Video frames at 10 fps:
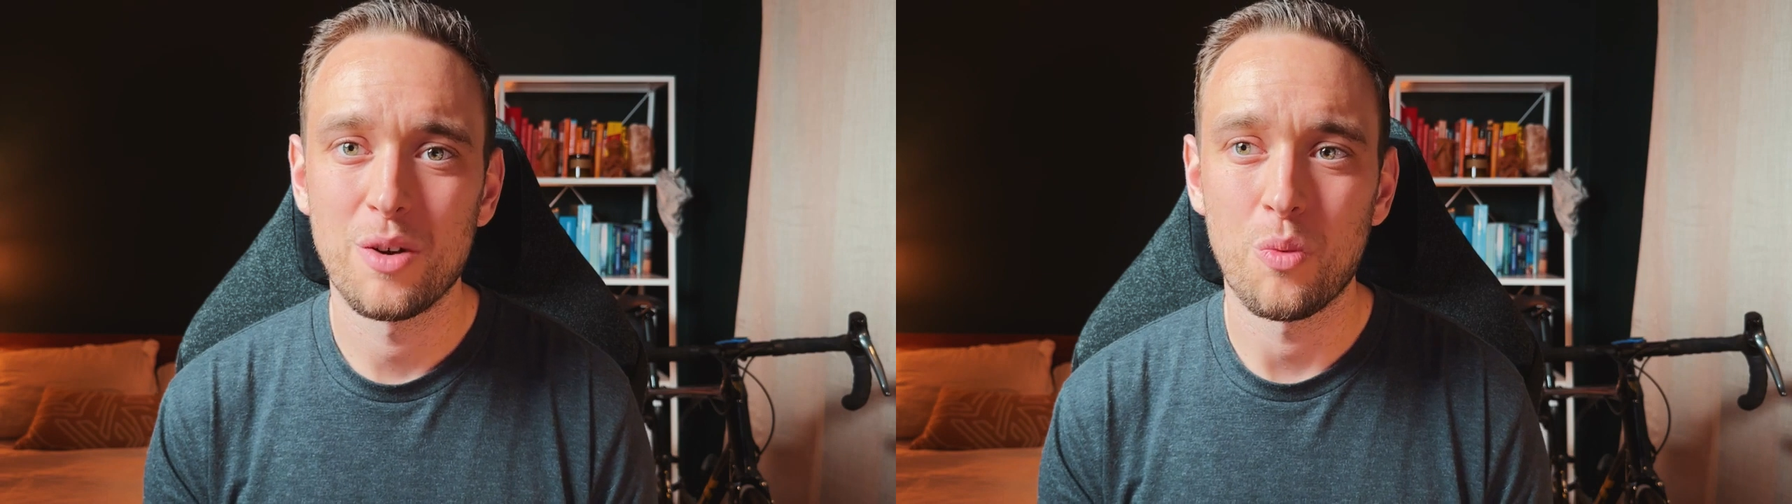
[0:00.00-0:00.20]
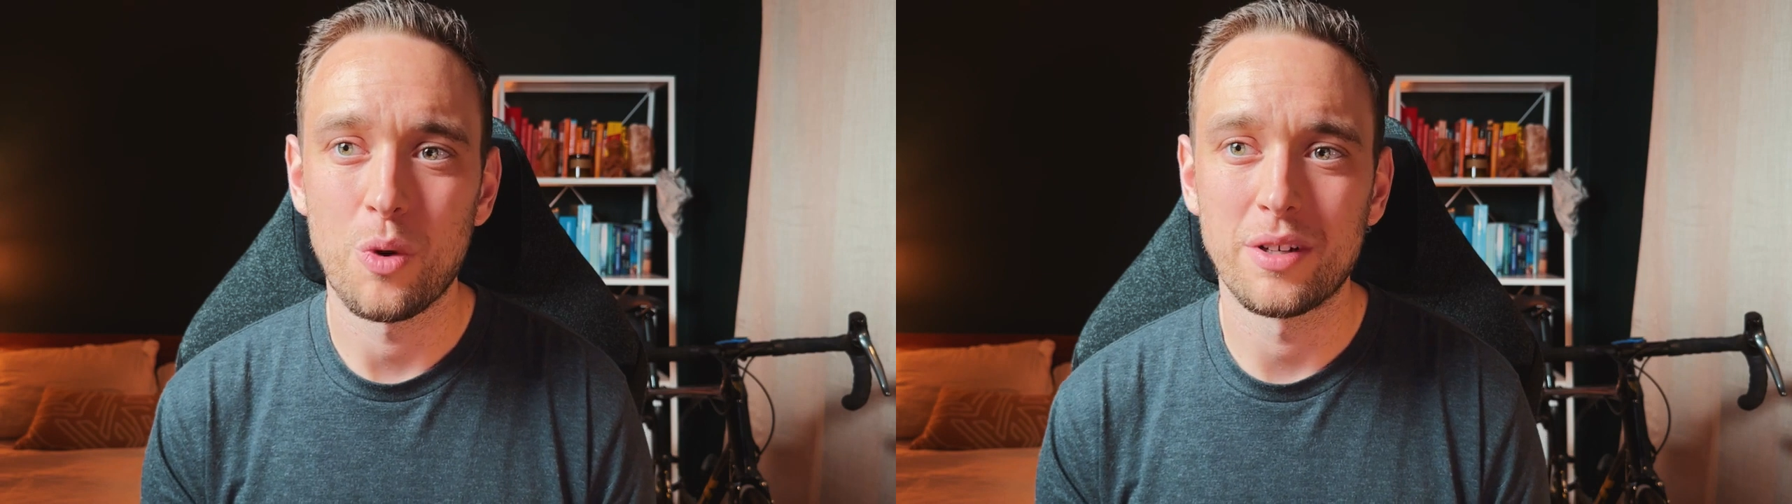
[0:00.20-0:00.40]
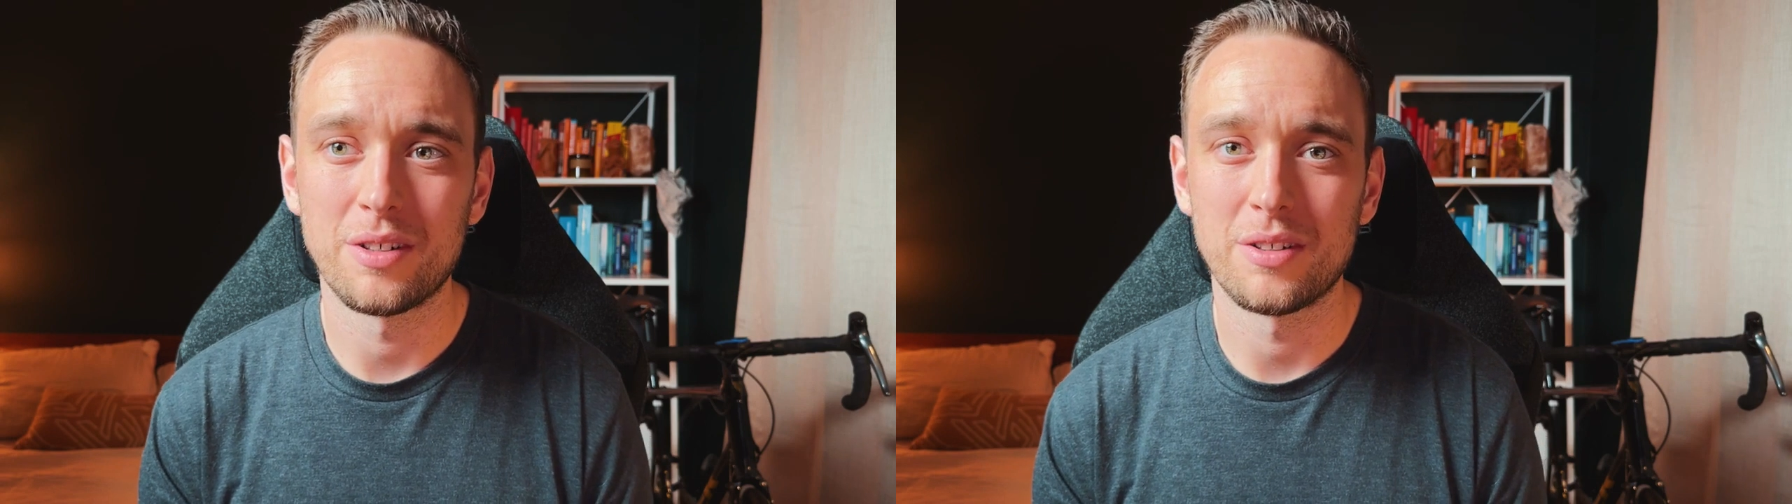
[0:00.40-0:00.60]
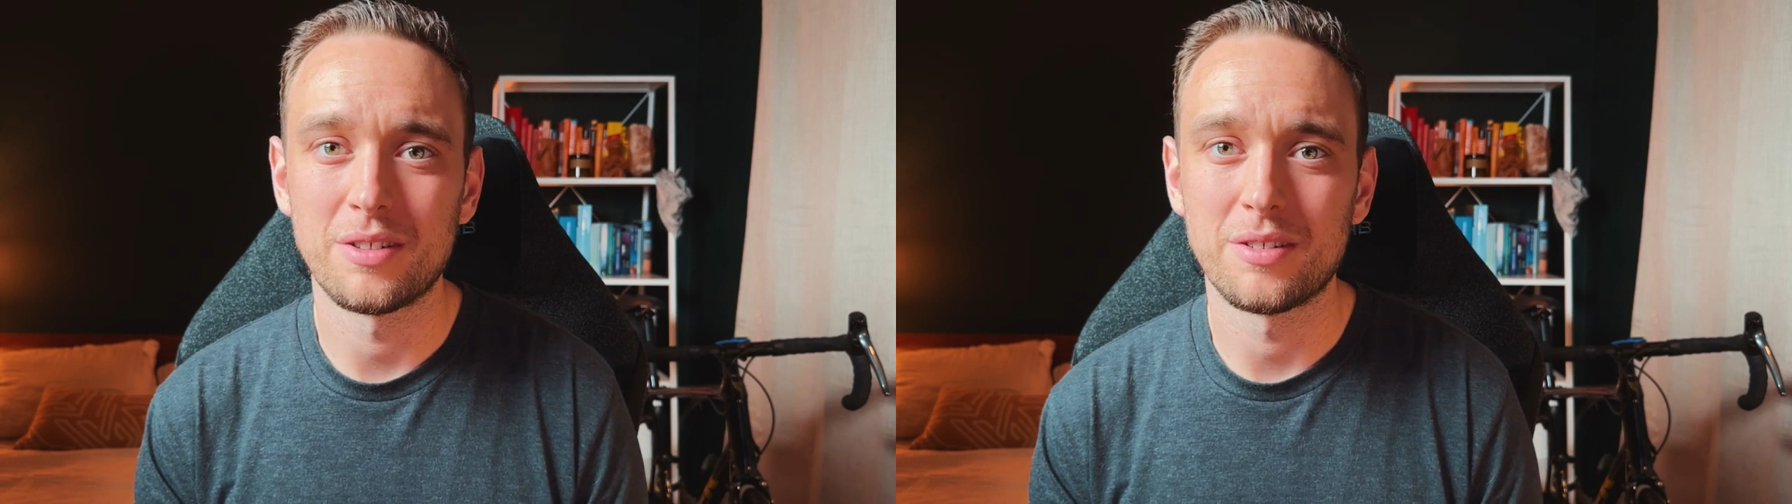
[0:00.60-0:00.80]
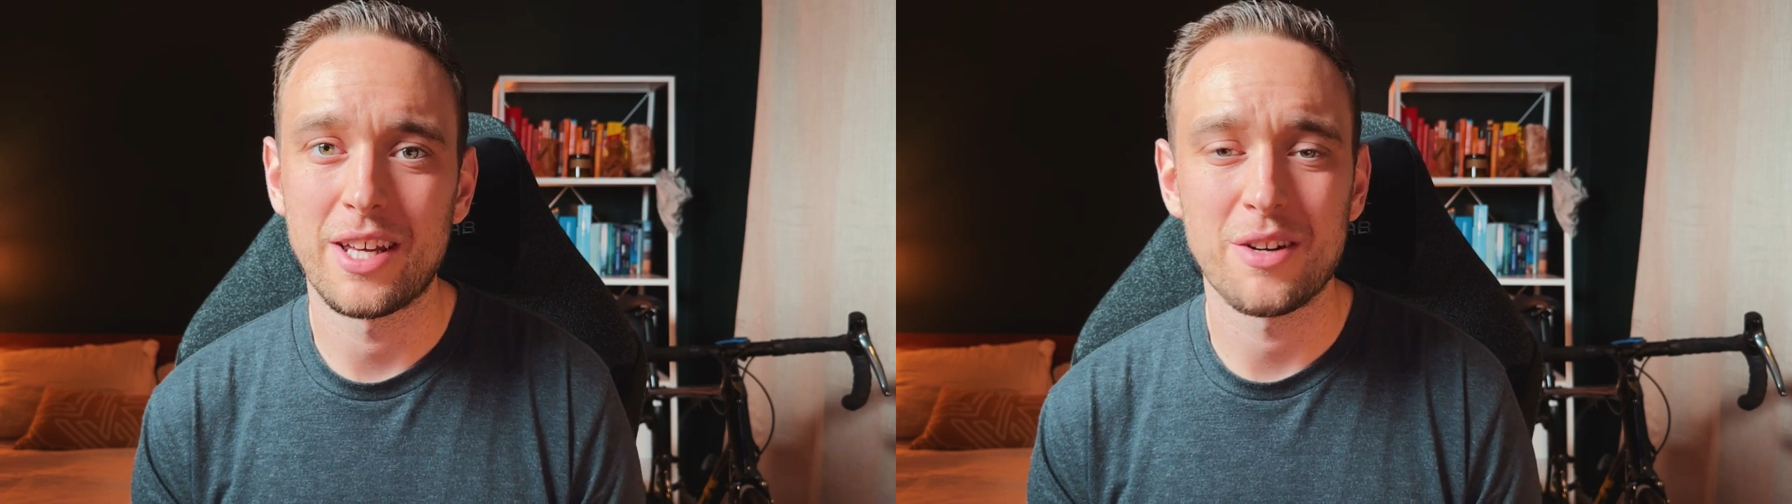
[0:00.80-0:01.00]

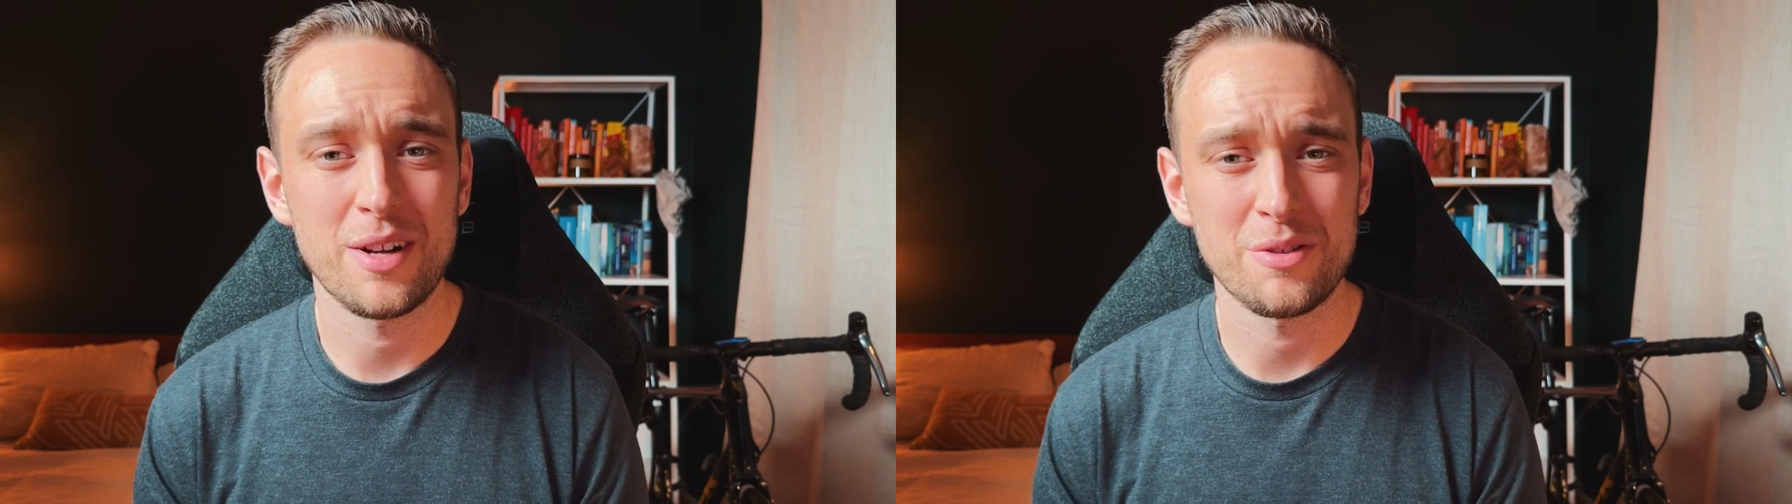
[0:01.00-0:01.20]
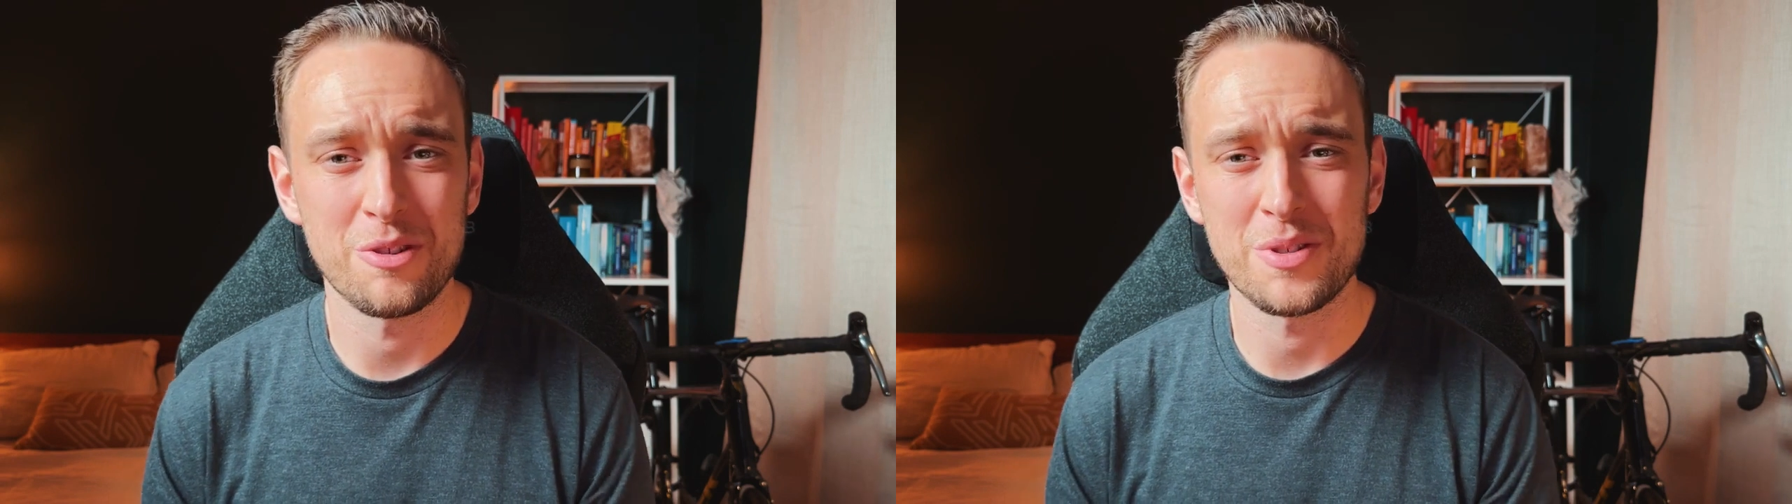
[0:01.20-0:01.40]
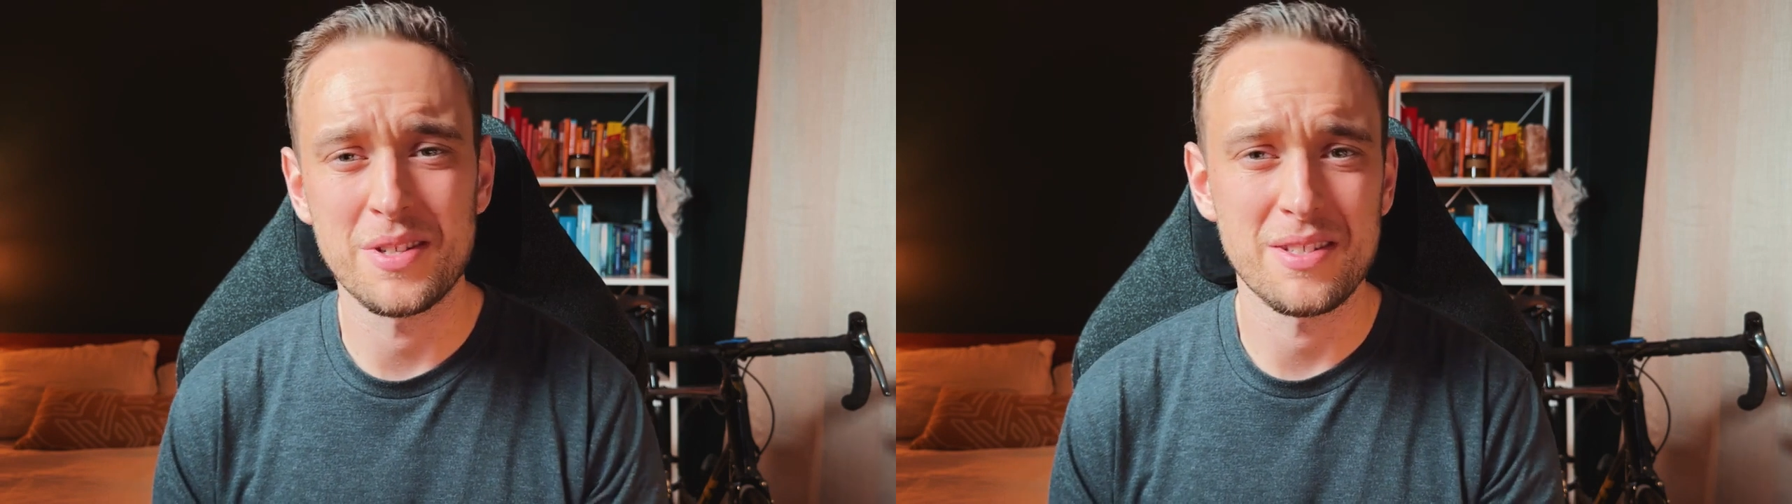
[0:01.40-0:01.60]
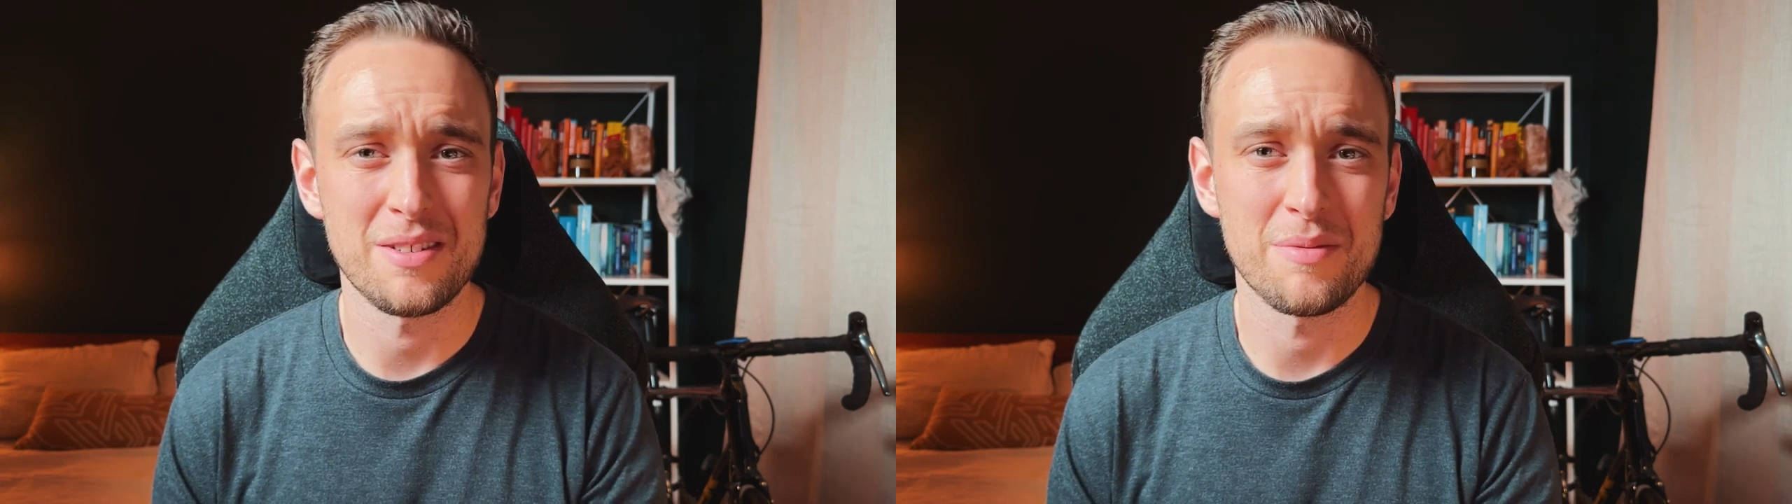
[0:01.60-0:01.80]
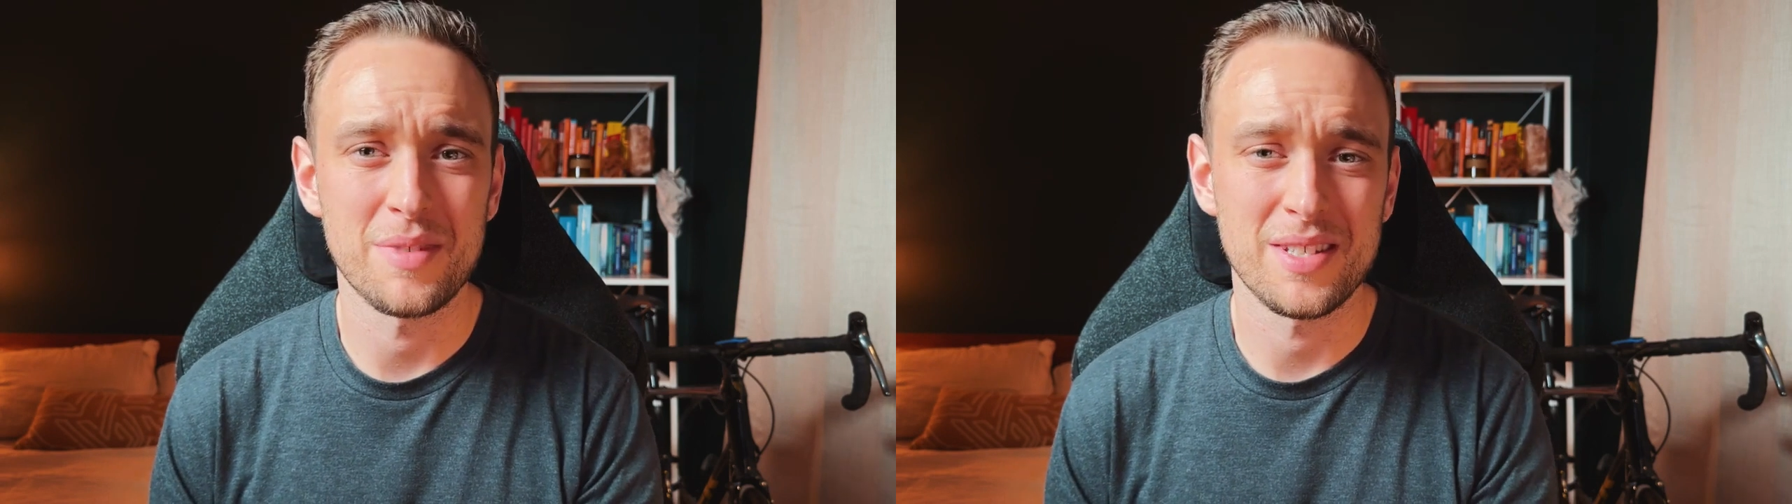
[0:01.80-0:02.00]
will interact with your system the